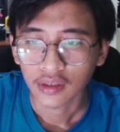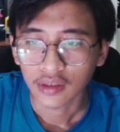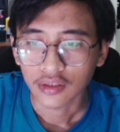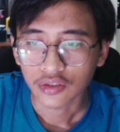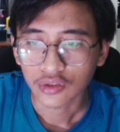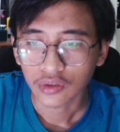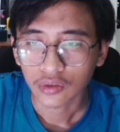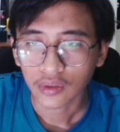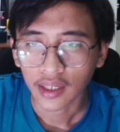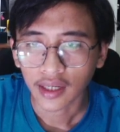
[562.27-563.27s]

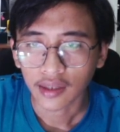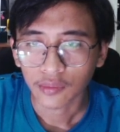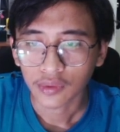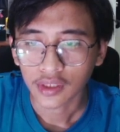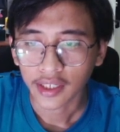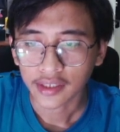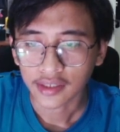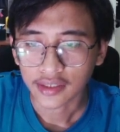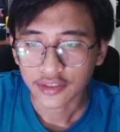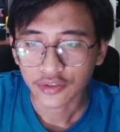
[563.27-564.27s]
so I would like
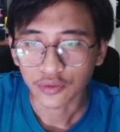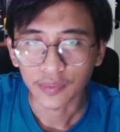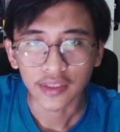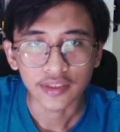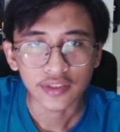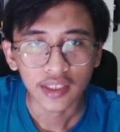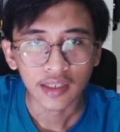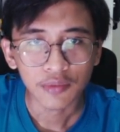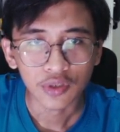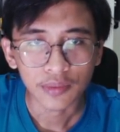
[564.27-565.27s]
this to be the
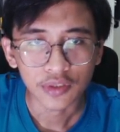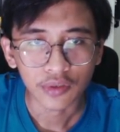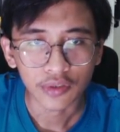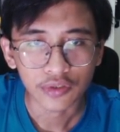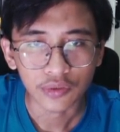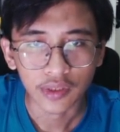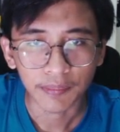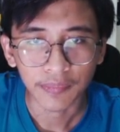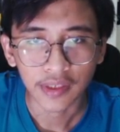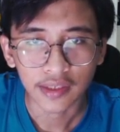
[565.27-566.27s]
same. So I'm just going to
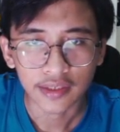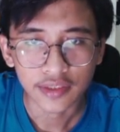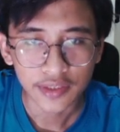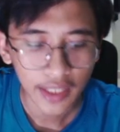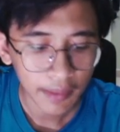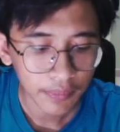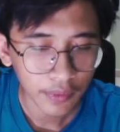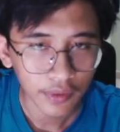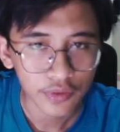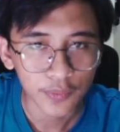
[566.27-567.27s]
repeat the step. I'm
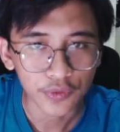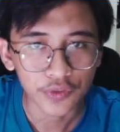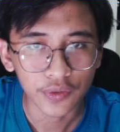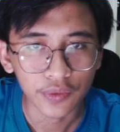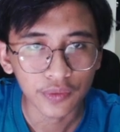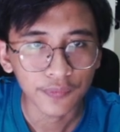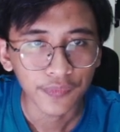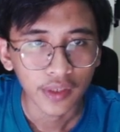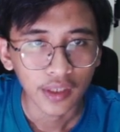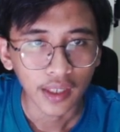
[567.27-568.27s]
going to put 2,
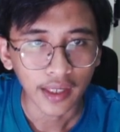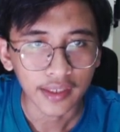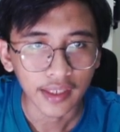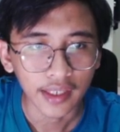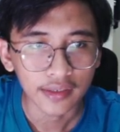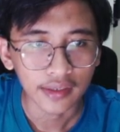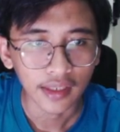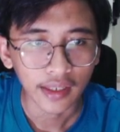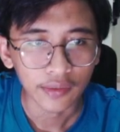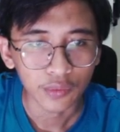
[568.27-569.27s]
and then the
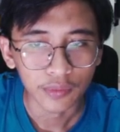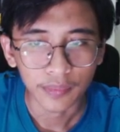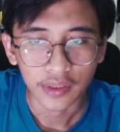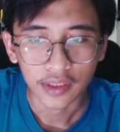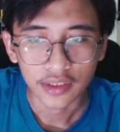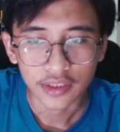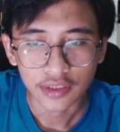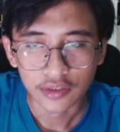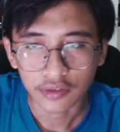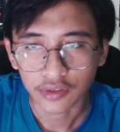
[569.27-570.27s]
line would be
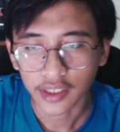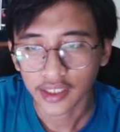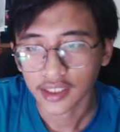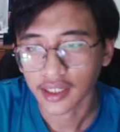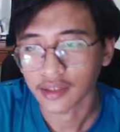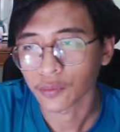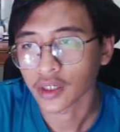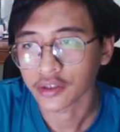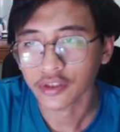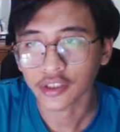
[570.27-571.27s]
just gray, and we
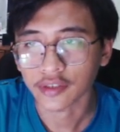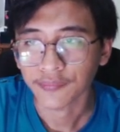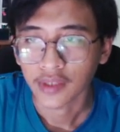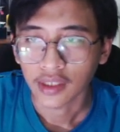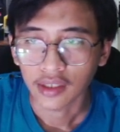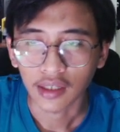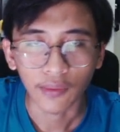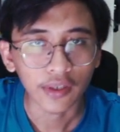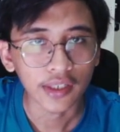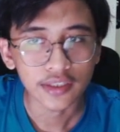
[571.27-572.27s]
are good. Now
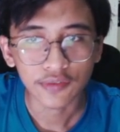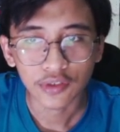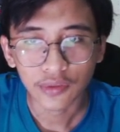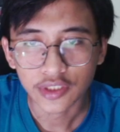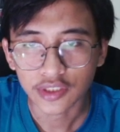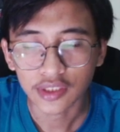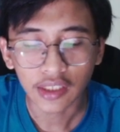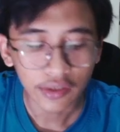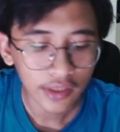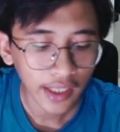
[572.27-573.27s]
what you guys have to do is just click
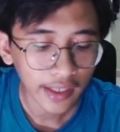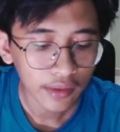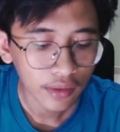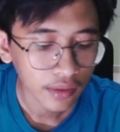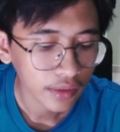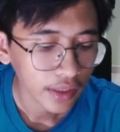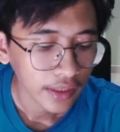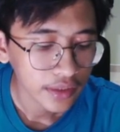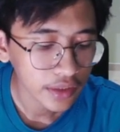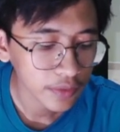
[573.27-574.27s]
on the line,
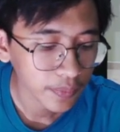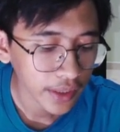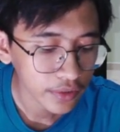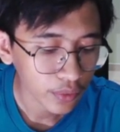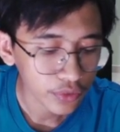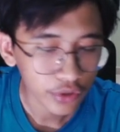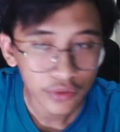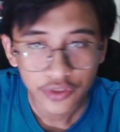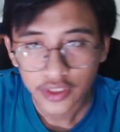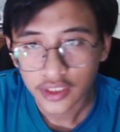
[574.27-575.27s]
just press Ctrl
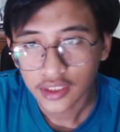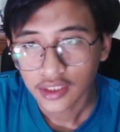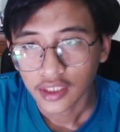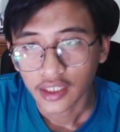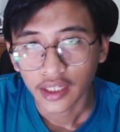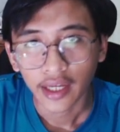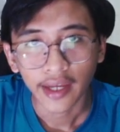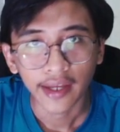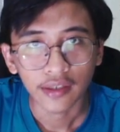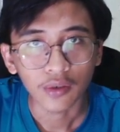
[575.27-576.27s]
C
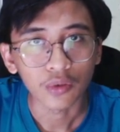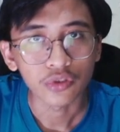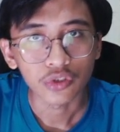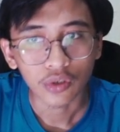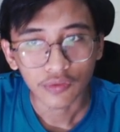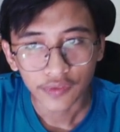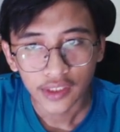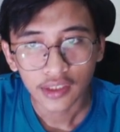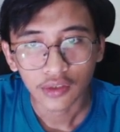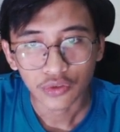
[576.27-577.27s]
and Ctrl
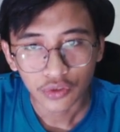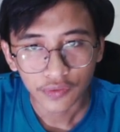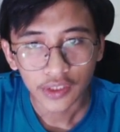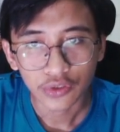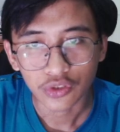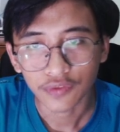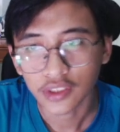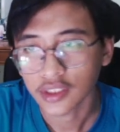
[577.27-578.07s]
V, Ctrl V, Ctrl V.